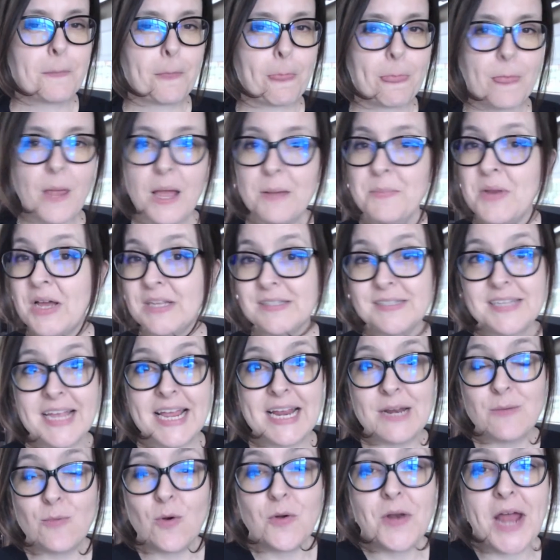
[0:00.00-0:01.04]
I'm not
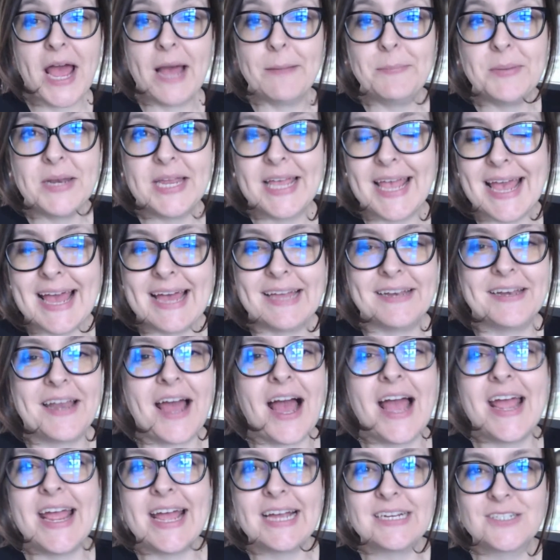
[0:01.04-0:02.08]
saying it won't happen again.
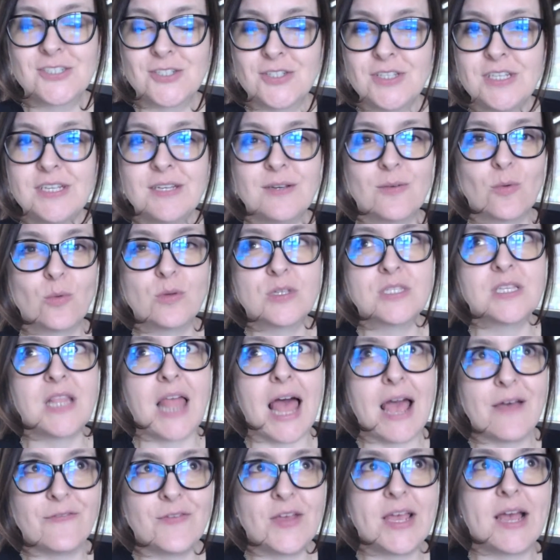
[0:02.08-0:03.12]
I actually was
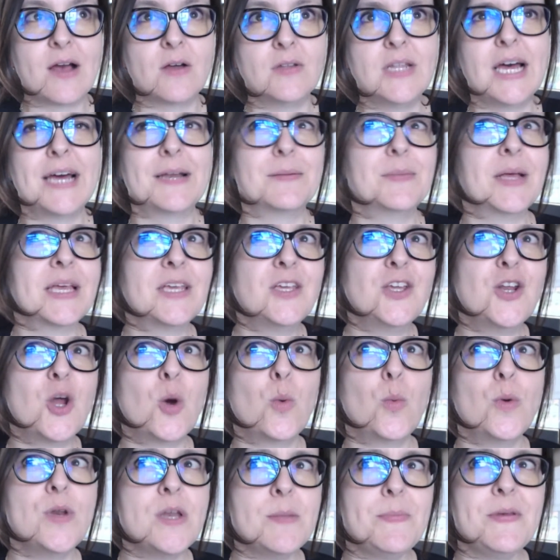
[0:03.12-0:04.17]
laughing out loud. I'm like,
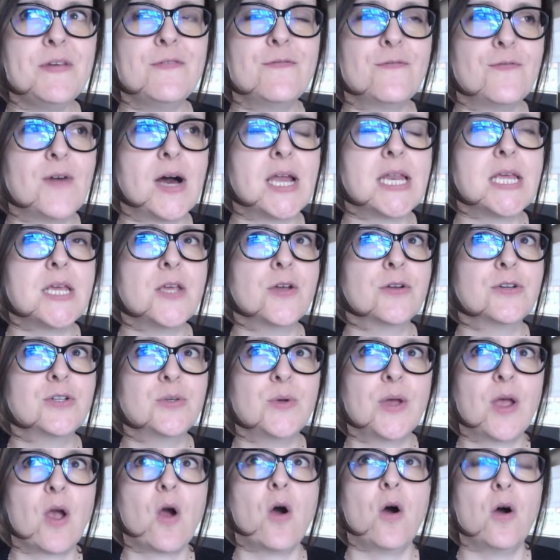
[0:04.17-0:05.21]
wouldn't it be funny you're
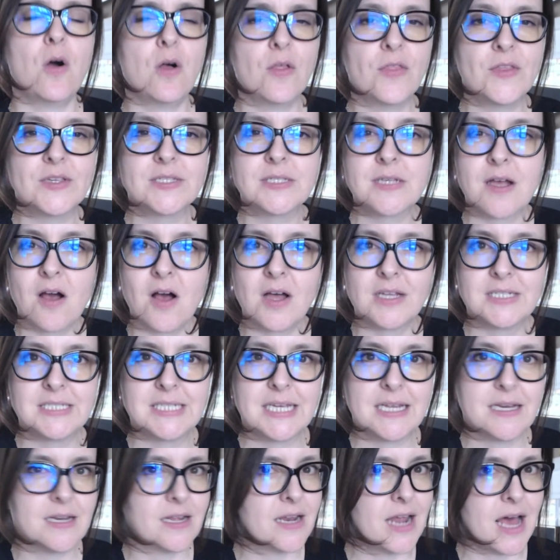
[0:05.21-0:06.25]
doing all this
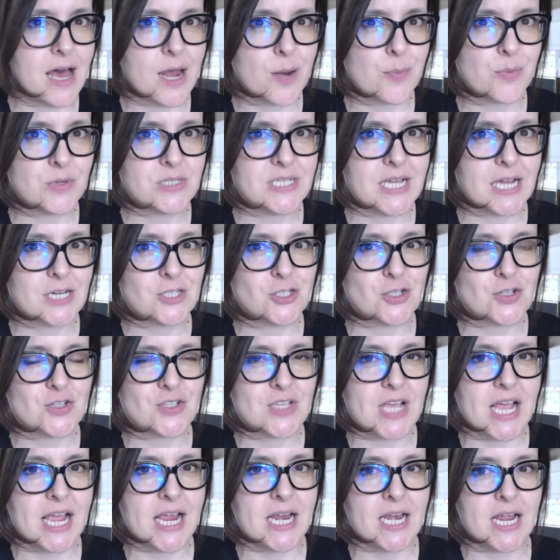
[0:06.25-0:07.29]
content on how to protect your
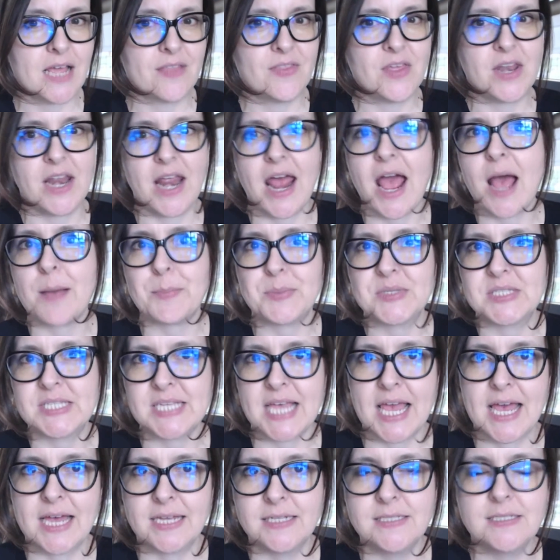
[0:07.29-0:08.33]
site and then it happens
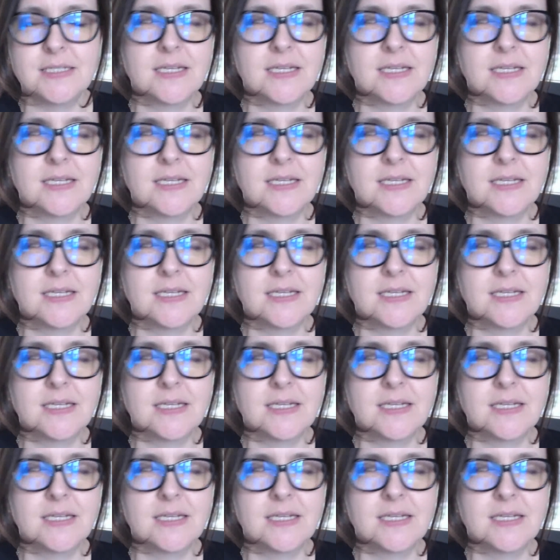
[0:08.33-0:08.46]
again?